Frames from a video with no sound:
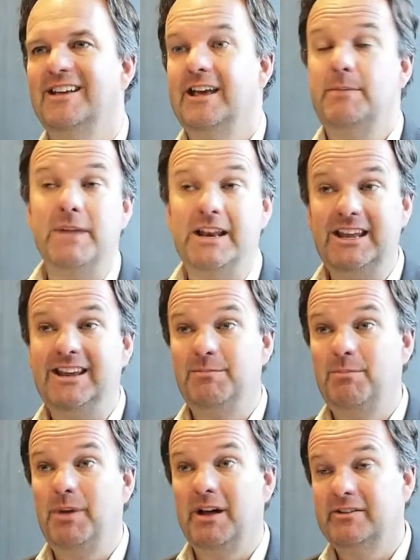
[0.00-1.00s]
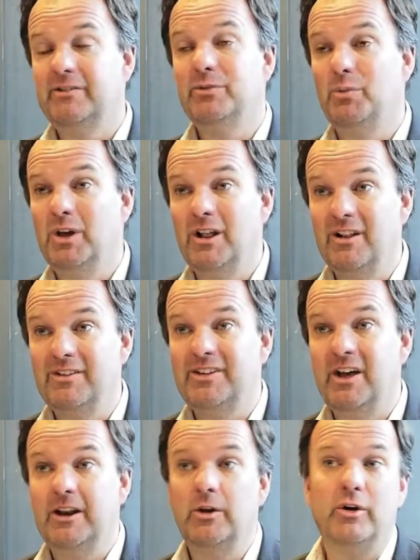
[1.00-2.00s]
in many parts of the world
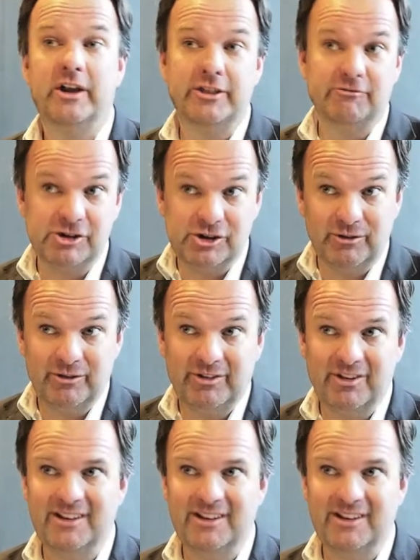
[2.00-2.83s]
and on other issues.